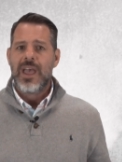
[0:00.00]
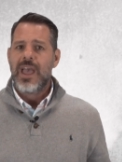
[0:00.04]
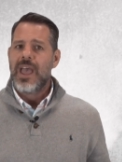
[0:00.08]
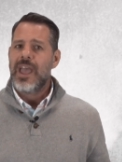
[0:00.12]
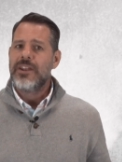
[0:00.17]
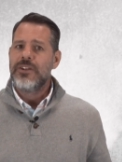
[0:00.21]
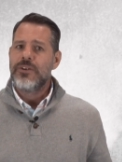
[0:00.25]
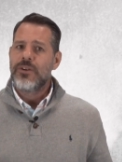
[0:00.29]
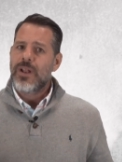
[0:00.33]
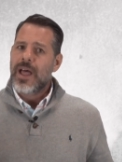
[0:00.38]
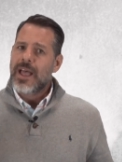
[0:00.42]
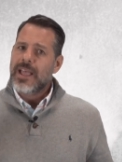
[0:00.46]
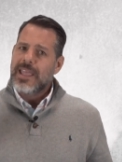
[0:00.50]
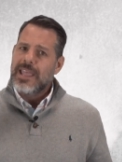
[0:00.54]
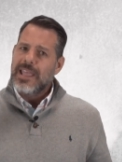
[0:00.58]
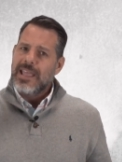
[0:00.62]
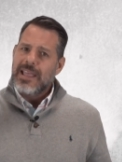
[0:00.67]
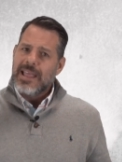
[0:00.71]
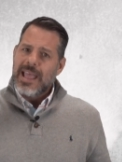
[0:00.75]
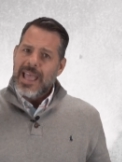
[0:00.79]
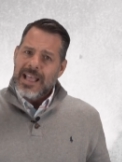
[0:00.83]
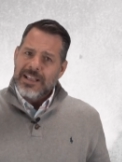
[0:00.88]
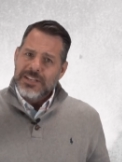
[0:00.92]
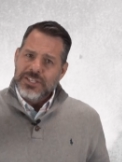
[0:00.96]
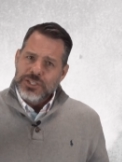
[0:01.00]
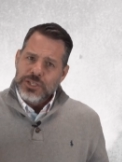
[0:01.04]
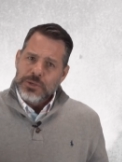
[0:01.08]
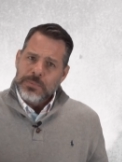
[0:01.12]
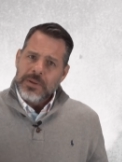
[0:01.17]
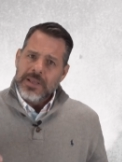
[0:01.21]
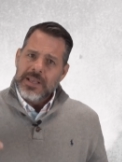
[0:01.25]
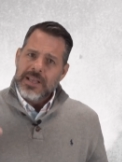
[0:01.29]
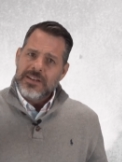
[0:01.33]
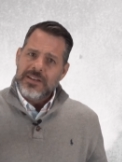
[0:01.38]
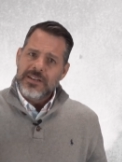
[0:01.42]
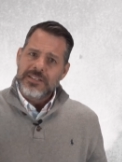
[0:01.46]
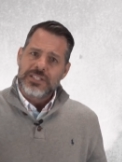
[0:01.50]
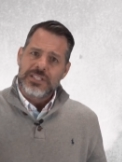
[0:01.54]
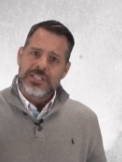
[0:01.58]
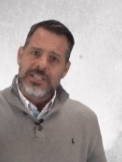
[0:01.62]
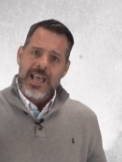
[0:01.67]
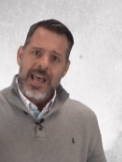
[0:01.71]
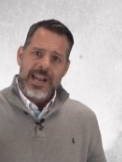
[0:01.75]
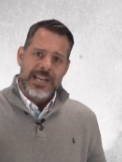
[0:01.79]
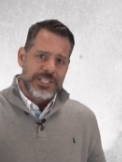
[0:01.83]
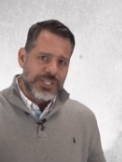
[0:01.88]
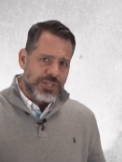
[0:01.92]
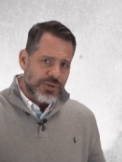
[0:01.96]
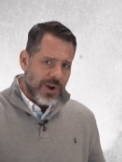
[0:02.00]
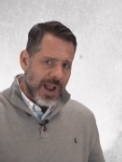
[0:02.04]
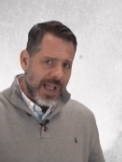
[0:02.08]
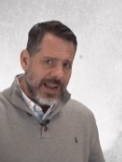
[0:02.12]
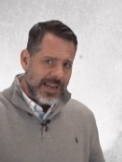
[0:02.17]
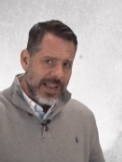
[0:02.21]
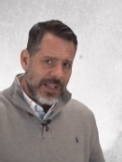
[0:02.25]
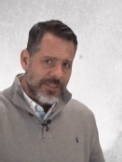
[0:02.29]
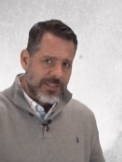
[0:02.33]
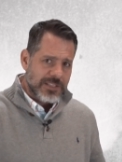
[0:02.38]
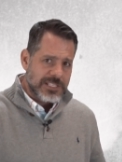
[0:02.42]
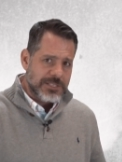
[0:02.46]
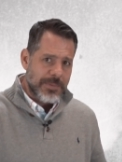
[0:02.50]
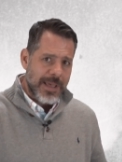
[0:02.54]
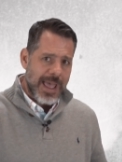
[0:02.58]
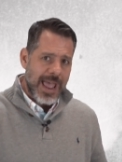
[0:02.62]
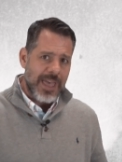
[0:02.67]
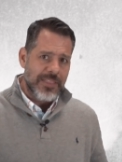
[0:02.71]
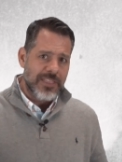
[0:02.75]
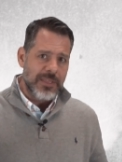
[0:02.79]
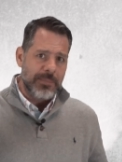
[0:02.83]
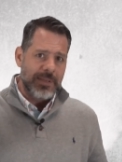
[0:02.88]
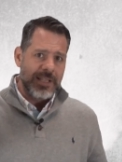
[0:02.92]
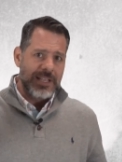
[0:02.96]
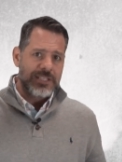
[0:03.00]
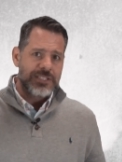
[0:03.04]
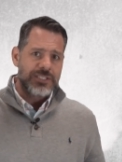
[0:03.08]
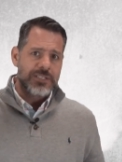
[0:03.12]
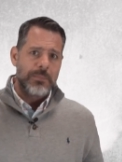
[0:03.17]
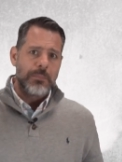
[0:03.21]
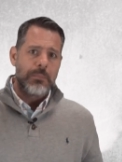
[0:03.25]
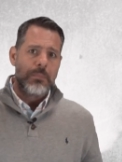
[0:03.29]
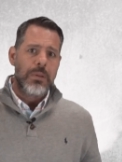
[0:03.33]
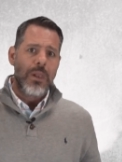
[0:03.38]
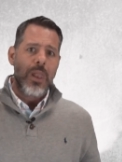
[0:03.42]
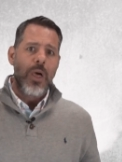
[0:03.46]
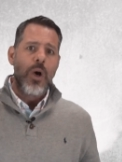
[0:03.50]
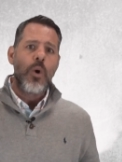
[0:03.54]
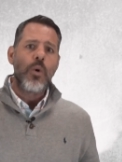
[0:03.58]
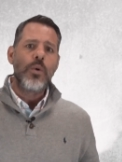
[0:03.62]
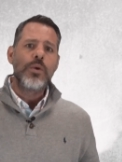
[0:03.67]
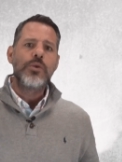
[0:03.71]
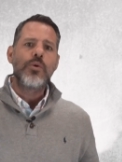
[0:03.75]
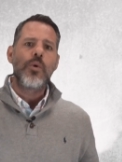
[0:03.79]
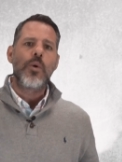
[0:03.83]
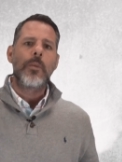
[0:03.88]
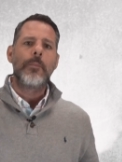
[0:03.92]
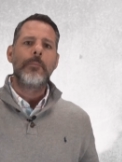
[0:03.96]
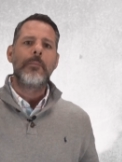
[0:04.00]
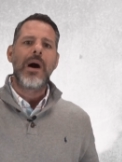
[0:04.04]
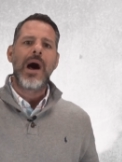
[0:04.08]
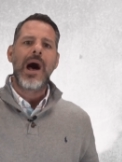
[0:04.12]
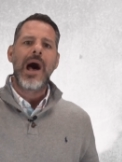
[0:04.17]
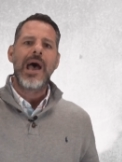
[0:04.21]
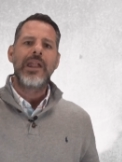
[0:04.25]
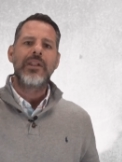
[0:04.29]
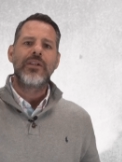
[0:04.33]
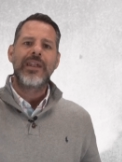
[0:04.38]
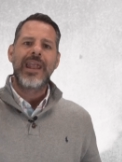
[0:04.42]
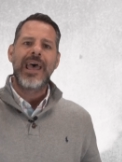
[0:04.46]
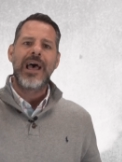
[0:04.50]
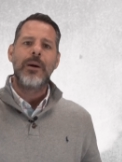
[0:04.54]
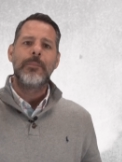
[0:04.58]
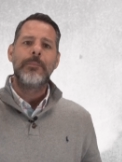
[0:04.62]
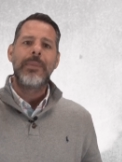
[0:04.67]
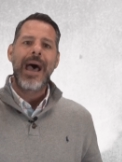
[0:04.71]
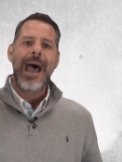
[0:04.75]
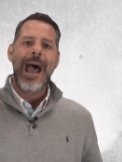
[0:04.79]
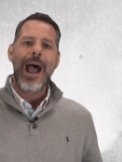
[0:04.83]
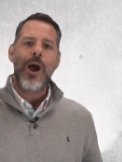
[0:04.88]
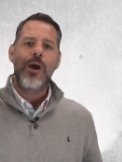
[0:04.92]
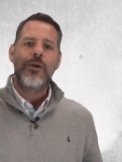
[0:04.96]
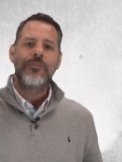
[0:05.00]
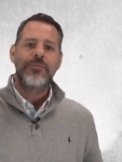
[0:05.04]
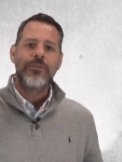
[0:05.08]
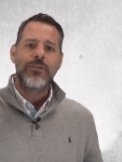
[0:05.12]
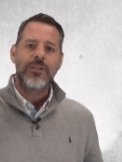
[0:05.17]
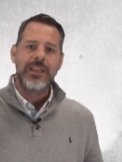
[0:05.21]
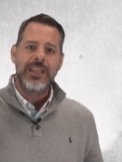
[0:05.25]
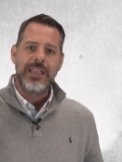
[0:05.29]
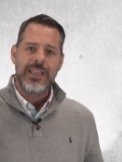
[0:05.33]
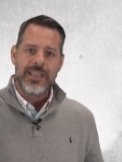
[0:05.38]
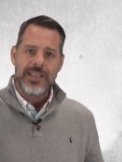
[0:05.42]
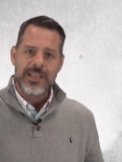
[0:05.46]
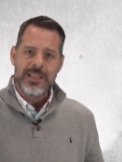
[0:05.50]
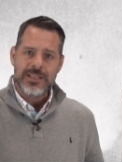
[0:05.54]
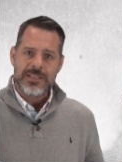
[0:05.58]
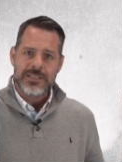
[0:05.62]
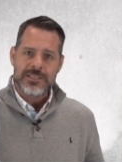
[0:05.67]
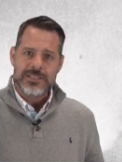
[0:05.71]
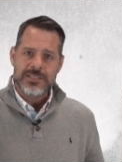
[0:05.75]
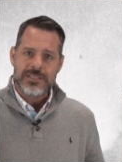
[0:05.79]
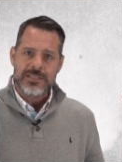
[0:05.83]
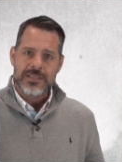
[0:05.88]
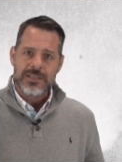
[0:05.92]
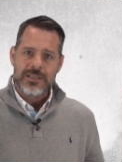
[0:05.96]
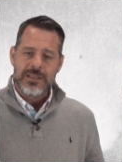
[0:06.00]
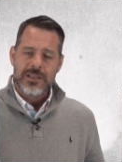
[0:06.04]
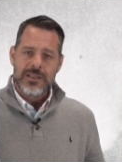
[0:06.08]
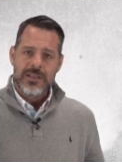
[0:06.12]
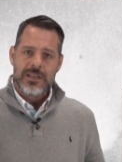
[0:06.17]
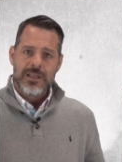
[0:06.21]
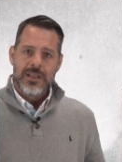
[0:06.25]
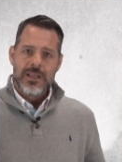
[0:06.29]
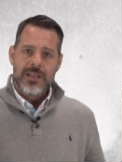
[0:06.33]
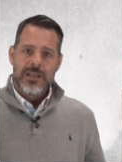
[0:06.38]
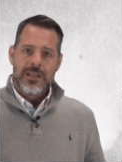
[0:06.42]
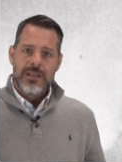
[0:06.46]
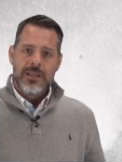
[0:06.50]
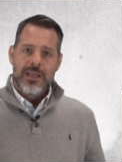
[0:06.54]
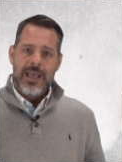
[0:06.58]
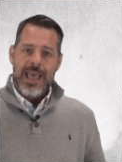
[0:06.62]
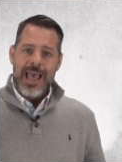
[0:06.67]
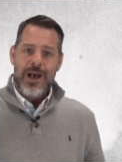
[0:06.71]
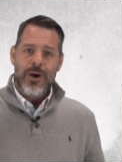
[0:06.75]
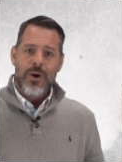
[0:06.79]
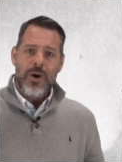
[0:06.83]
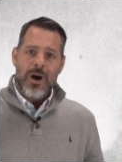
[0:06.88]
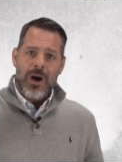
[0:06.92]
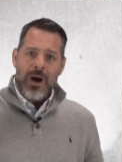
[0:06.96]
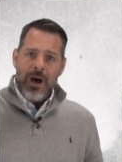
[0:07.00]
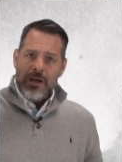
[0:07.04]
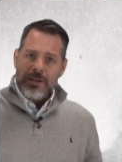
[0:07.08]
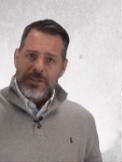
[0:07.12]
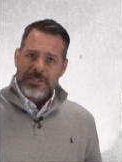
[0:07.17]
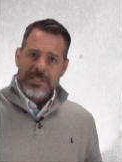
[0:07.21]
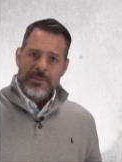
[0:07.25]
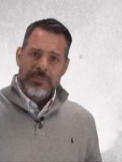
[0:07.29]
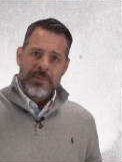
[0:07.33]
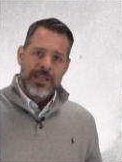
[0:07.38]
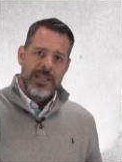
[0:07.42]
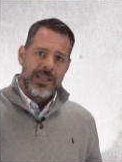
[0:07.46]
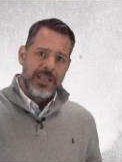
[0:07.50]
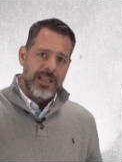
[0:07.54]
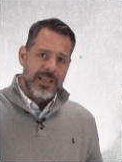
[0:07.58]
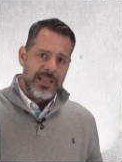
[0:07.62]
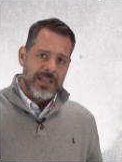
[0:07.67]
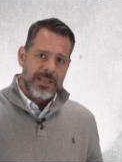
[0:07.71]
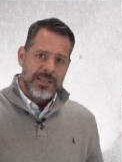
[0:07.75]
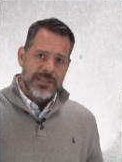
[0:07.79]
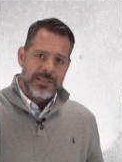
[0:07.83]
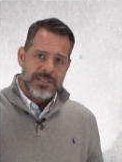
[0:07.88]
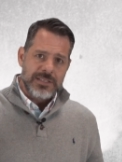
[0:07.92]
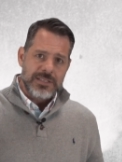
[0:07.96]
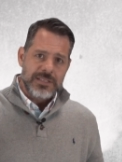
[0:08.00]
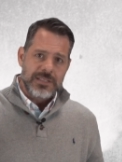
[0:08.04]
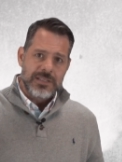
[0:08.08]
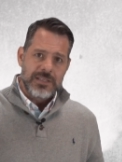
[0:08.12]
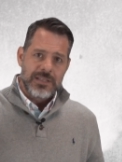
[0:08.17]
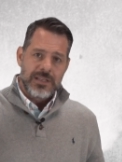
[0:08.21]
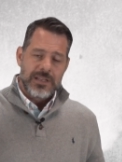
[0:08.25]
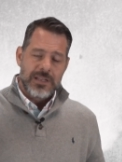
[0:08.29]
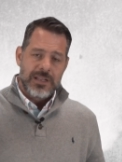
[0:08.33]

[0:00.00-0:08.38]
And you're like, as you begin to just kind of track down this path, it begins to blow your mind on how powerful he is, how awesome he is,